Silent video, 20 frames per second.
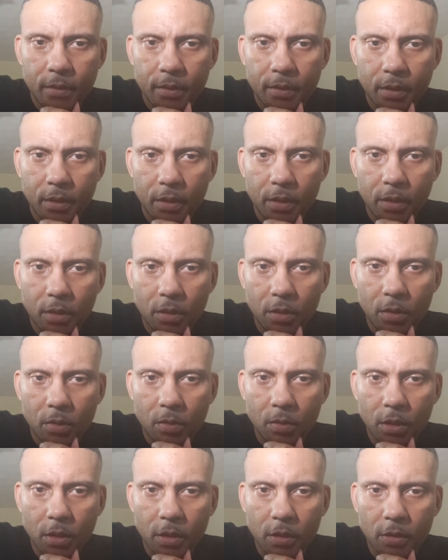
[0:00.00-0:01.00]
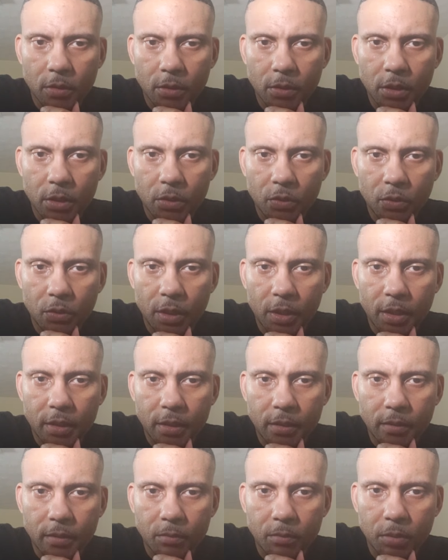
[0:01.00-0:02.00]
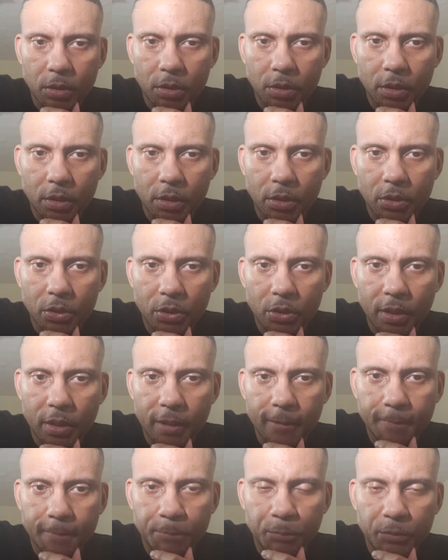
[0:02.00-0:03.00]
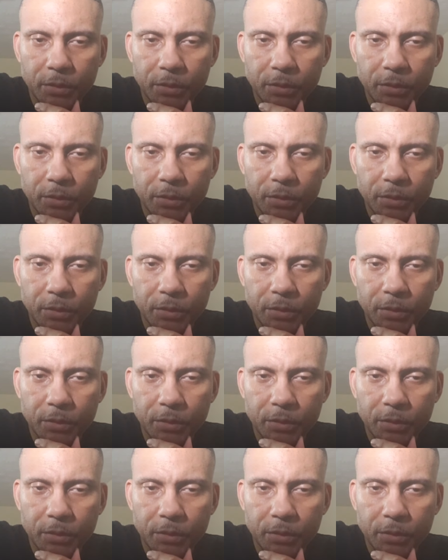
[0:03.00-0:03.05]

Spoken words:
The whole world is fighting police. That